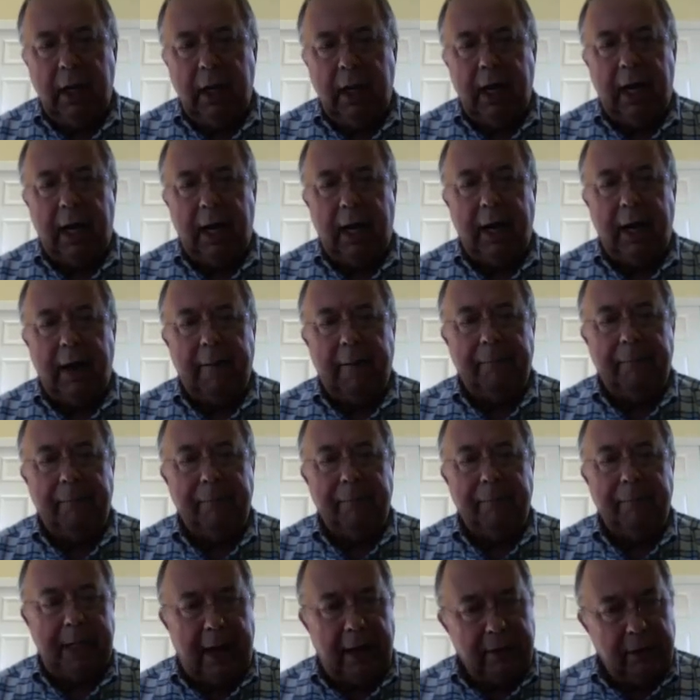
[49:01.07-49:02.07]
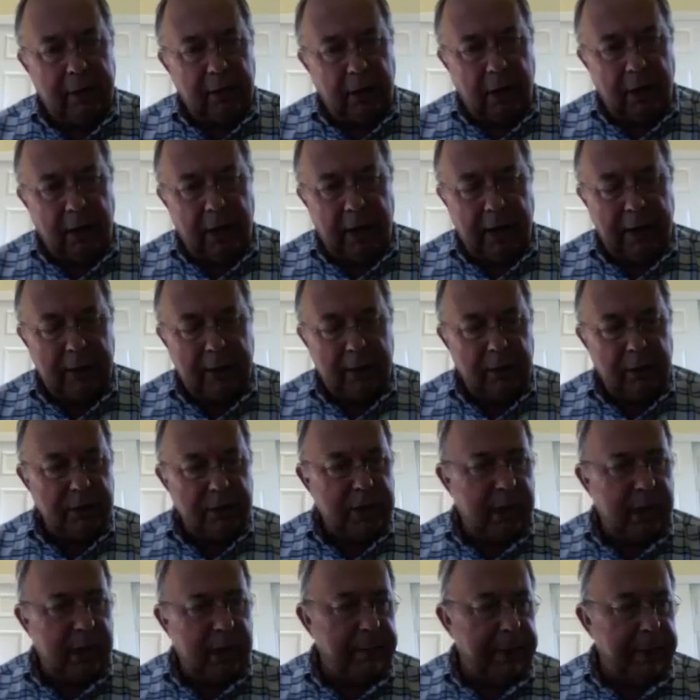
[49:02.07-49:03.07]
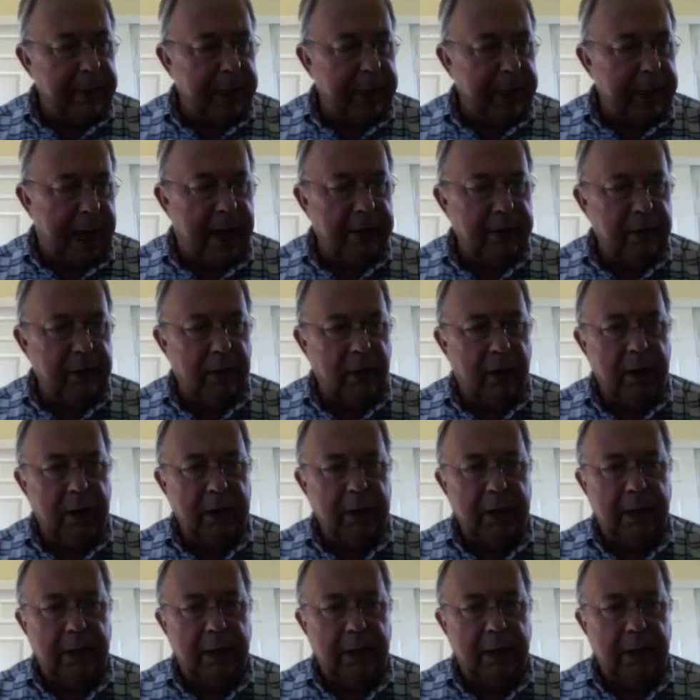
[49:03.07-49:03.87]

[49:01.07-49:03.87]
Uh, now there are articles coming out on